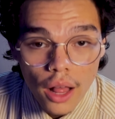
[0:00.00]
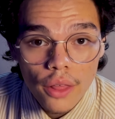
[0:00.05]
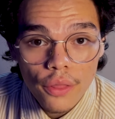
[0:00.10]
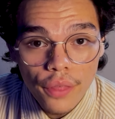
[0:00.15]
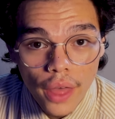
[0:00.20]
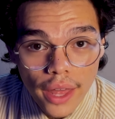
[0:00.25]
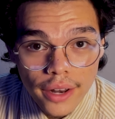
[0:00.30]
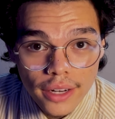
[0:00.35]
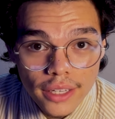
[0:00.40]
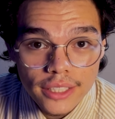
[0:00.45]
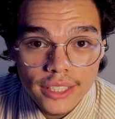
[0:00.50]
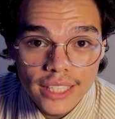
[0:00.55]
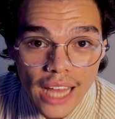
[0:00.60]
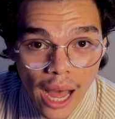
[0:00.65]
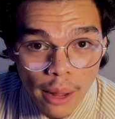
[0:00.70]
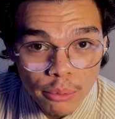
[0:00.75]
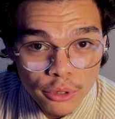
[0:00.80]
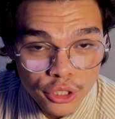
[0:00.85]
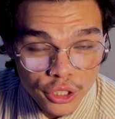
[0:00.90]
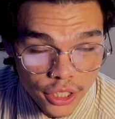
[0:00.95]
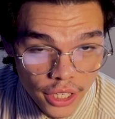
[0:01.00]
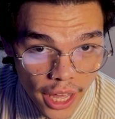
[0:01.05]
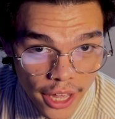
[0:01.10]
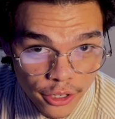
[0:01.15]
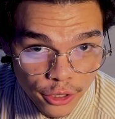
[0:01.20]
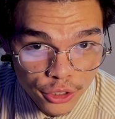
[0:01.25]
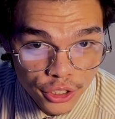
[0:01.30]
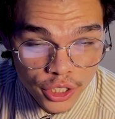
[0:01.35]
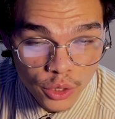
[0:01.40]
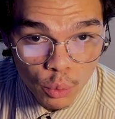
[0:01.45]
Then establish the
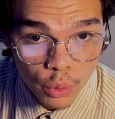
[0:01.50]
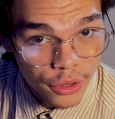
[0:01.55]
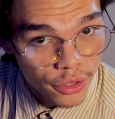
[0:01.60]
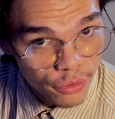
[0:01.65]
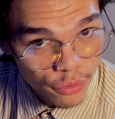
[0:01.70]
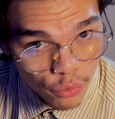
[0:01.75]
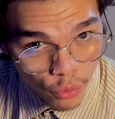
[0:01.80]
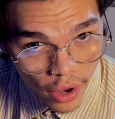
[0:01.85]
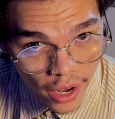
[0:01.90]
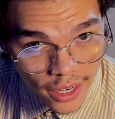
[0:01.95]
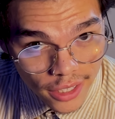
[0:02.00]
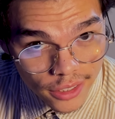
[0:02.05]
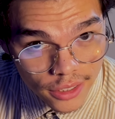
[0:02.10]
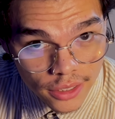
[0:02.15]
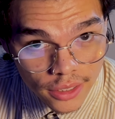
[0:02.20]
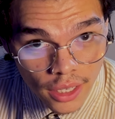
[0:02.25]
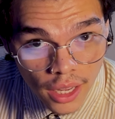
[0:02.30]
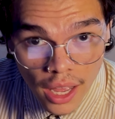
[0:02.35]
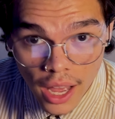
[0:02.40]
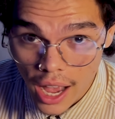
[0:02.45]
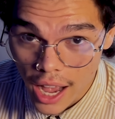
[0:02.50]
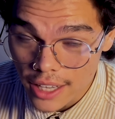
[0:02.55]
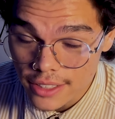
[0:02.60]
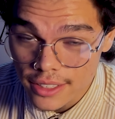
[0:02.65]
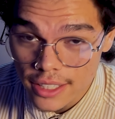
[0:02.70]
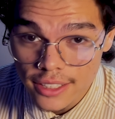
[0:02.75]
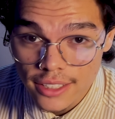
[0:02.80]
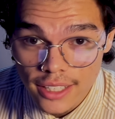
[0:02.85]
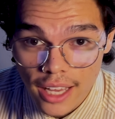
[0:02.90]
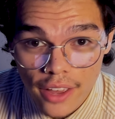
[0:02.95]
energy with a phrase, as
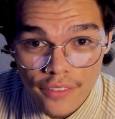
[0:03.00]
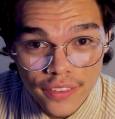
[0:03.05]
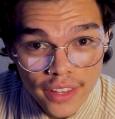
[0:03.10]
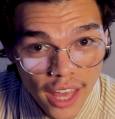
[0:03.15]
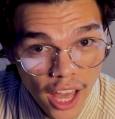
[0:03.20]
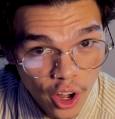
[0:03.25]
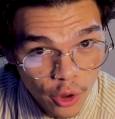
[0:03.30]
they say in the